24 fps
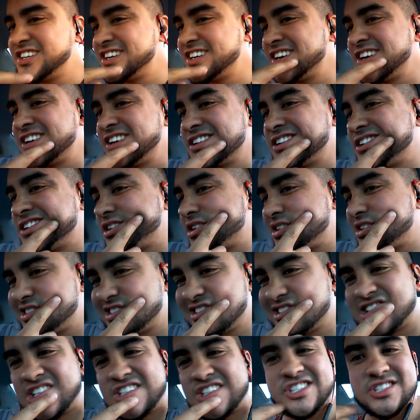I gotta
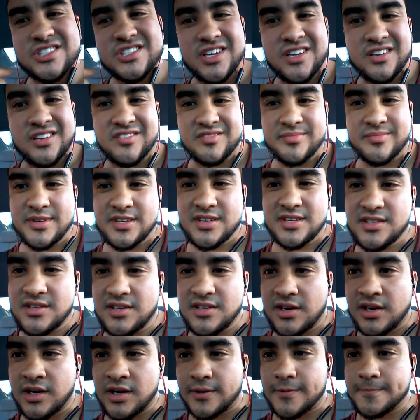shave,
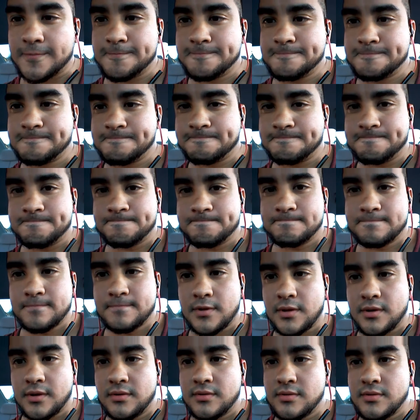man. All right,
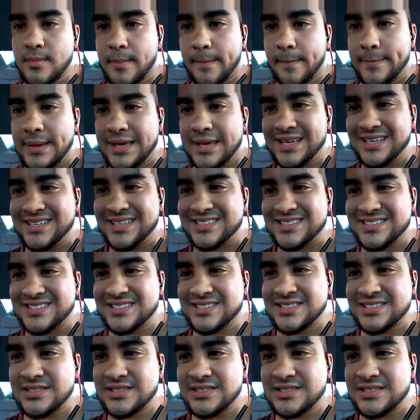
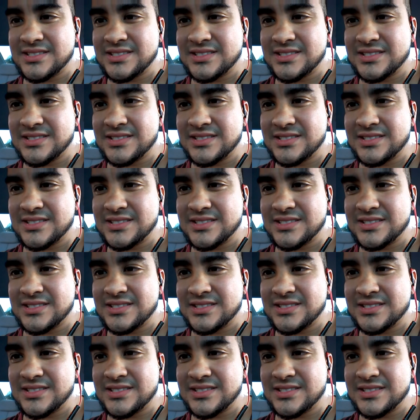peace.